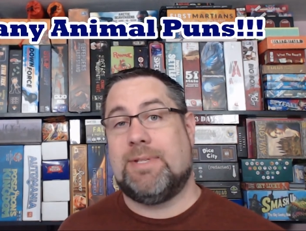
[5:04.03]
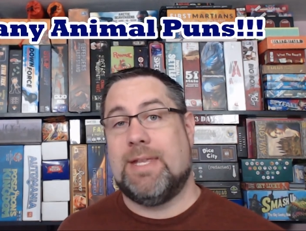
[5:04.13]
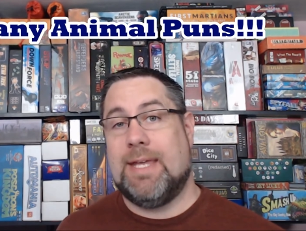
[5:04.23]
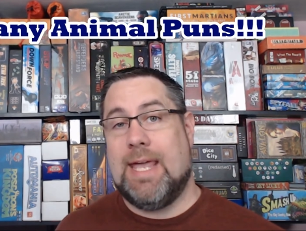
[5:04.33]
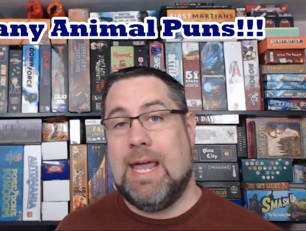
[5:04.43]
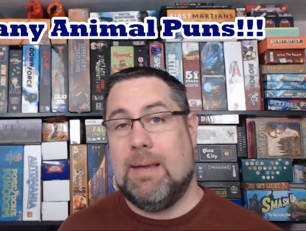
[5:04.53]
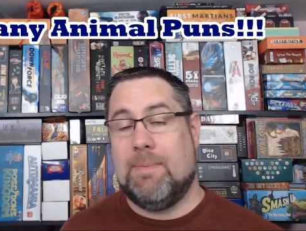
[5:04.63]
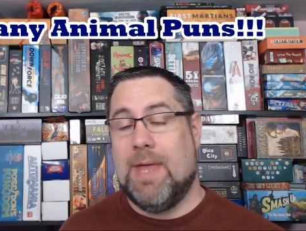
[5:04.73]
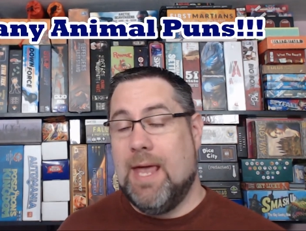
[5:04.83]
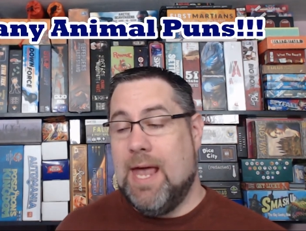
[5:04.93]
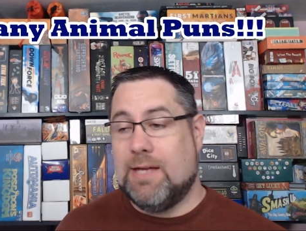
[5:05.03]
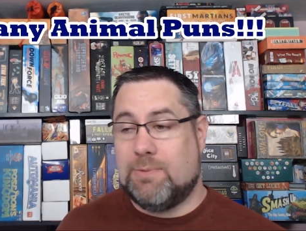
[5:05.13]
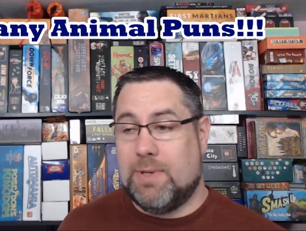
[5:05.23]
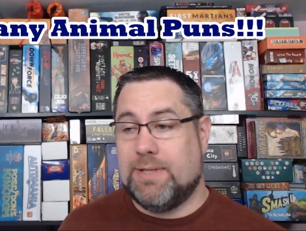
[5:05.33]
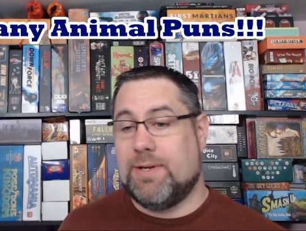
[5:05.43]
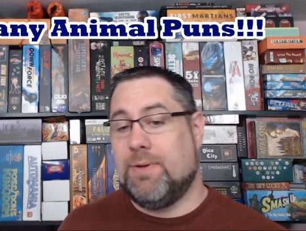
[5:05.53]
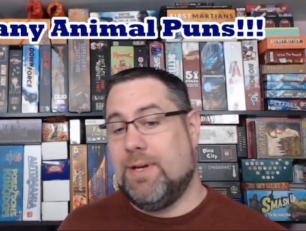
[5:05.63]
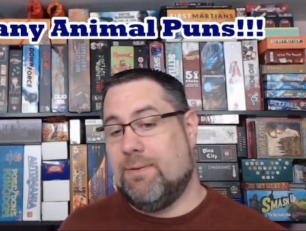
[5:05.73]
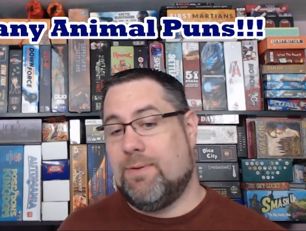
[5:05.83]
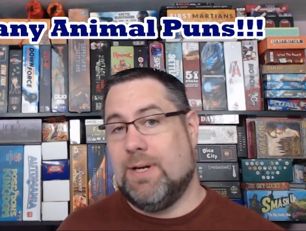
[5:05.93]
in the game, as well as all the
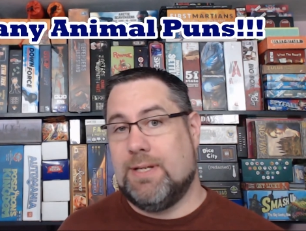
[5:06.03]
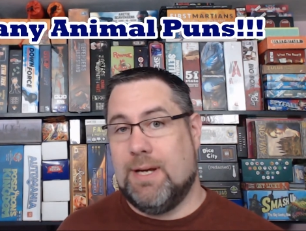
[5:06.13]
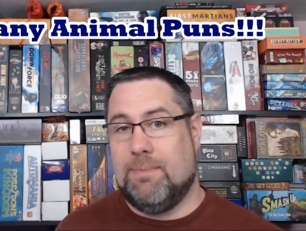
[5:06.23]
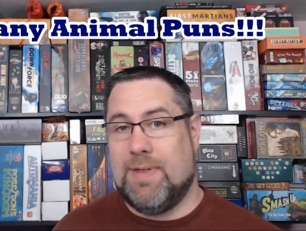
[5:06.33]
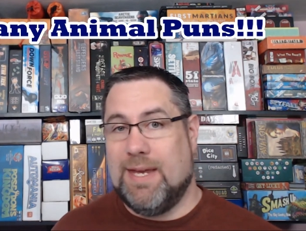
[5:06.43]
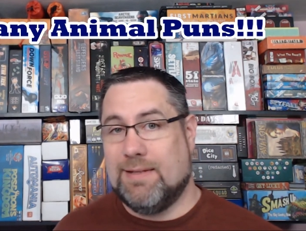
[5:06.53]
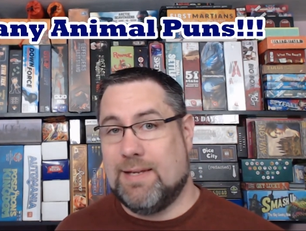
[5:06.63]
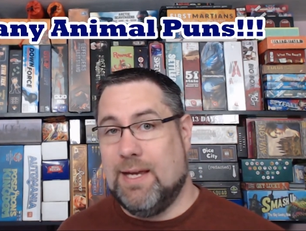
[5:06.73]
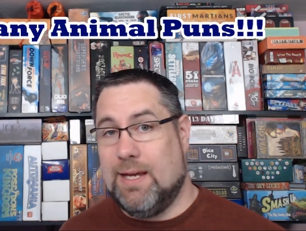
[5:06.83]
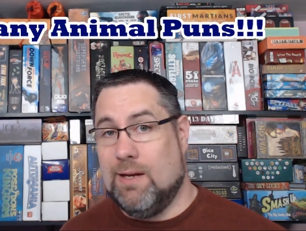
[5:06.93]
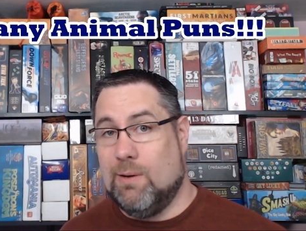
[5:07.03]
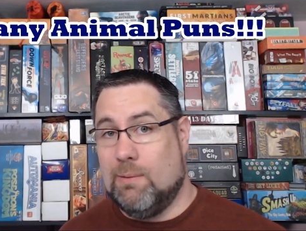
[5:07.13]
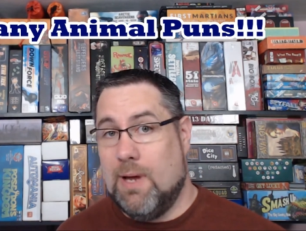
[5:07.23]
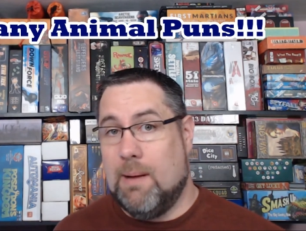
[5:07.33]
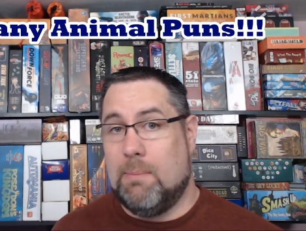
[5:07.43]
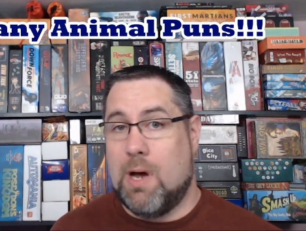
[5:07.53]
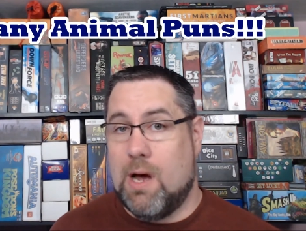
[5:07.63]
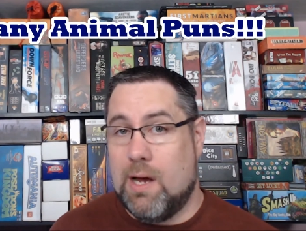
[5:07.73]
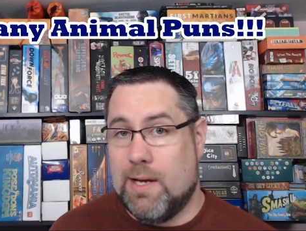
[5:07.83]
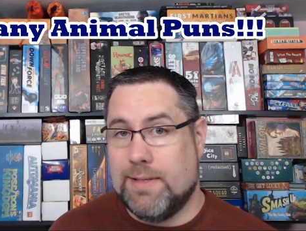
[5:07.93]
different things like, you know,
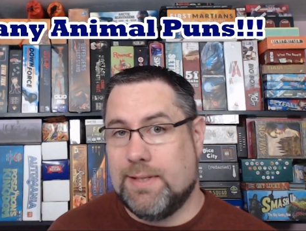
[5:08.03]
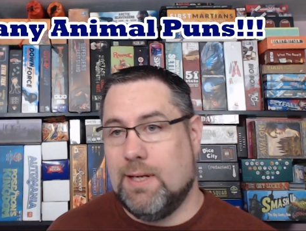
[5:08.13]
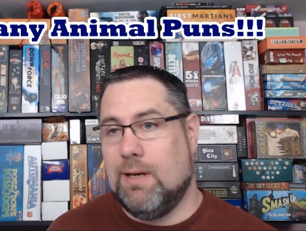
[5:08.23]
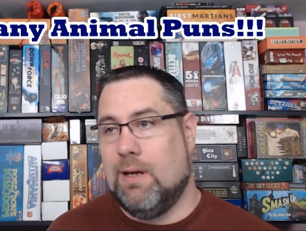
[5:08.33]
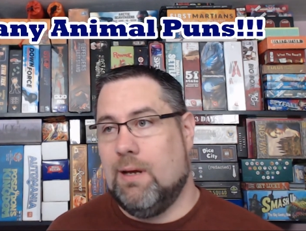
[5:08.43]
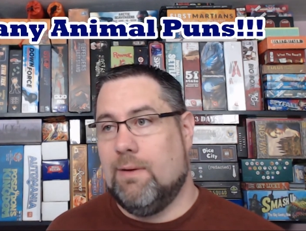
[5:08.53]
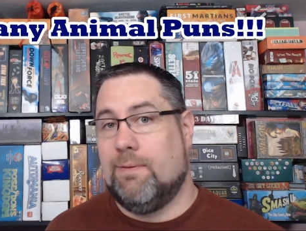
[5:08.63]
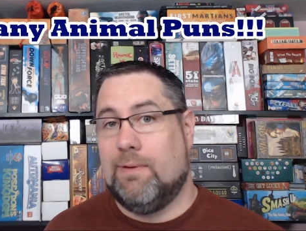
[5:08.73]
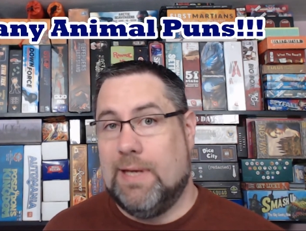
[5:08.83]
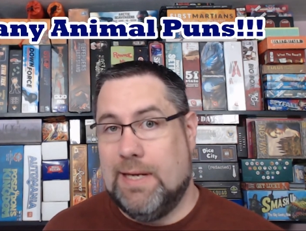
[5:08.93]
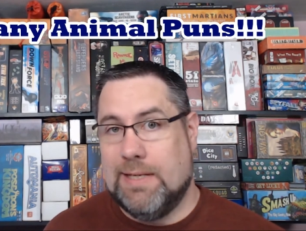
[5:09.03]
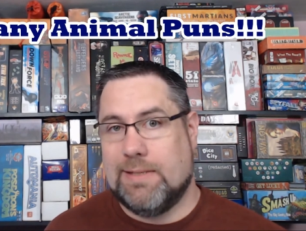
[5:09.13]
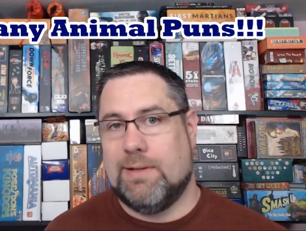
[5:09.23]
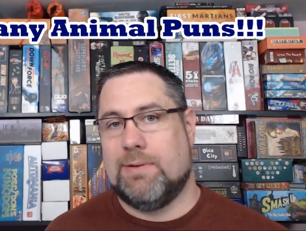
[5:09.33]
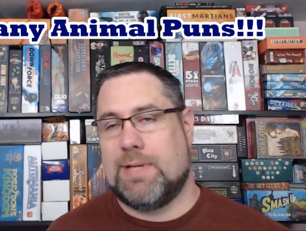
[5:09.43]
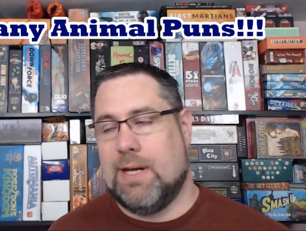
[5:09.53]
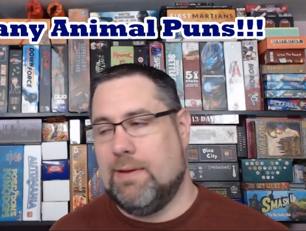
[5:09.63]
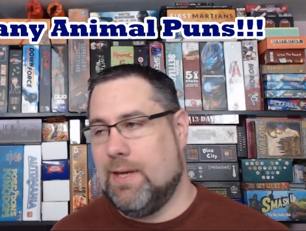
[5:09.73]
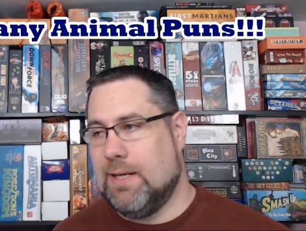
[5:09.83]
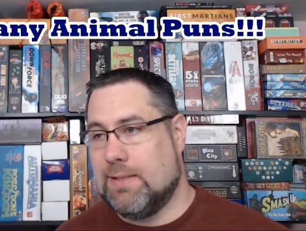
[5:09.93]
paws and fleas and those kind of
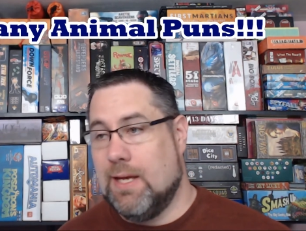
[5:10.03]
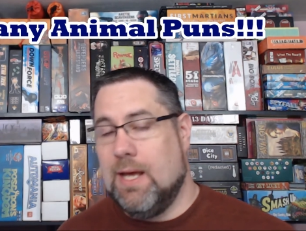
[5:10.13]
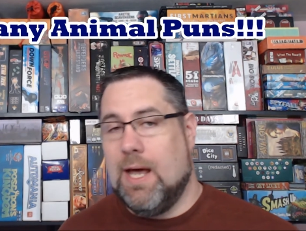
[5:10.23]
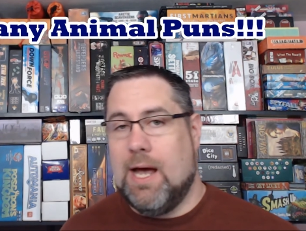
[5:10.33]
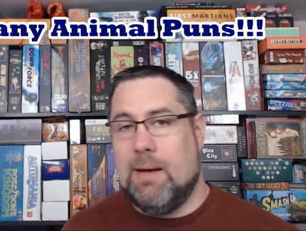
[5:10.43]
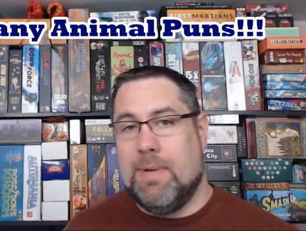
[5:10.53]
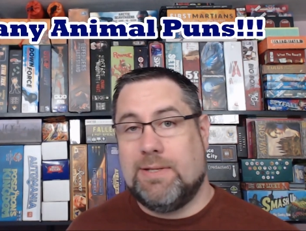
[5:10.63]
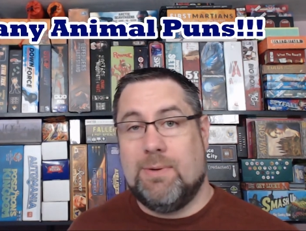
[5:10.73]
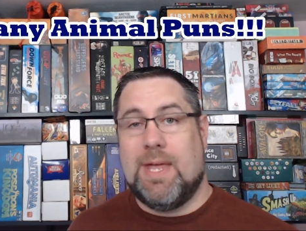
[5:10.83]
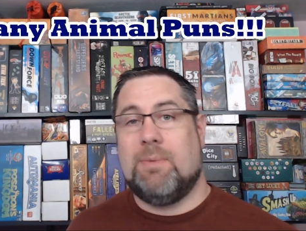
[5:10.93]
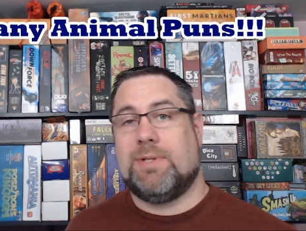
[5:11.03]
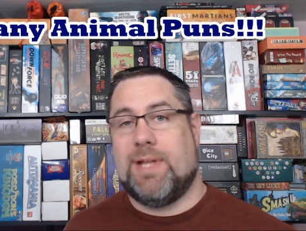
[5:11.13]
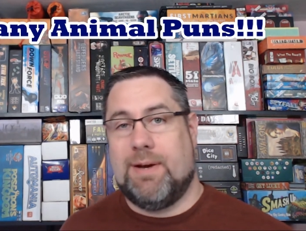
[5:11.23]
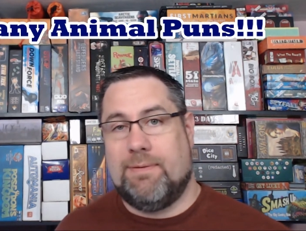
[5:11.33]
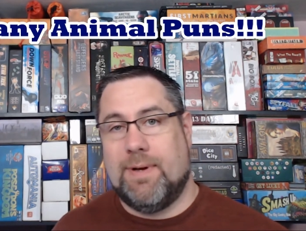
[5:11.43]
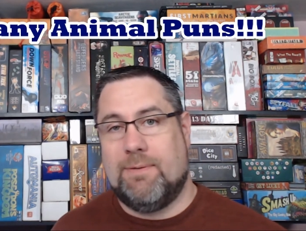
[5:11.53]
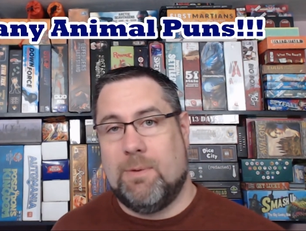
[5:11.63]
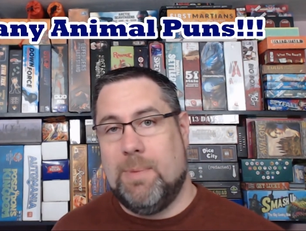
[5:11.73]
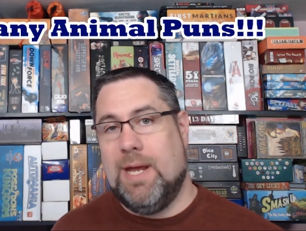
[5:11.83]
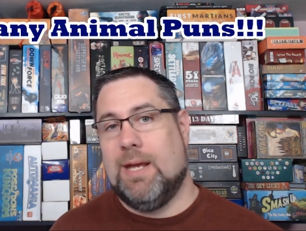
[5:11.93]
things. And so that was a lot of fun for
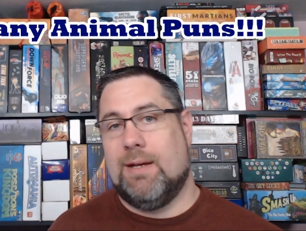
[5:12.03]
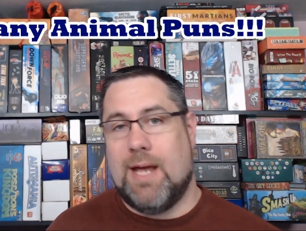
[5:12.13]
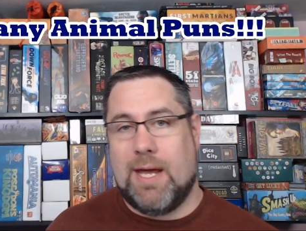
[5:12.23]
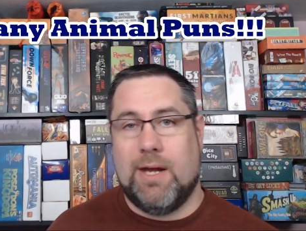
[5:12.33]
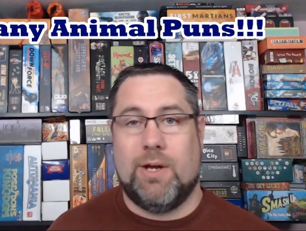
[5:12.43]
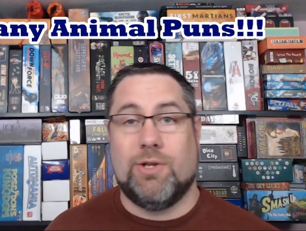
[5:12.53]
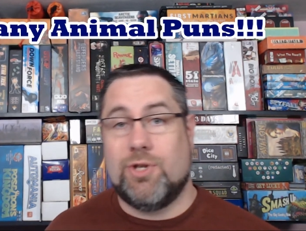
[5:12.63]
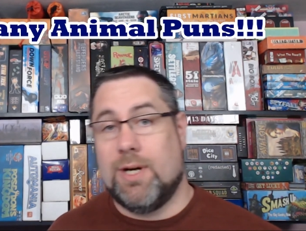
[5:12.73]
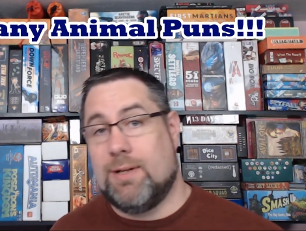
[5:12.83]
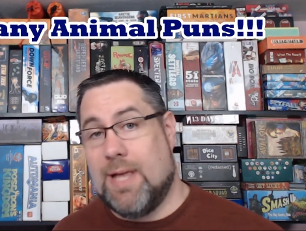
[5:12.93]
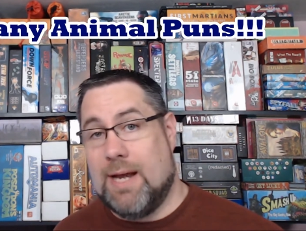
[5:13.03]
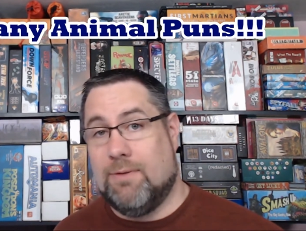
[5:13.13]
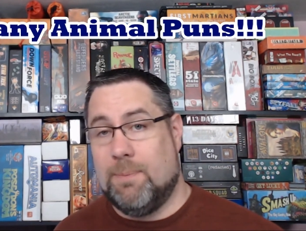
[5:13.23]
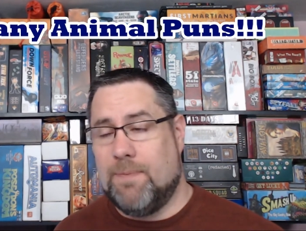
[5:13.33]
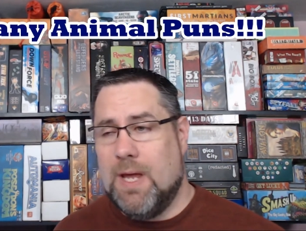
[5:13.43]
me, and I got a good chuckle out of them.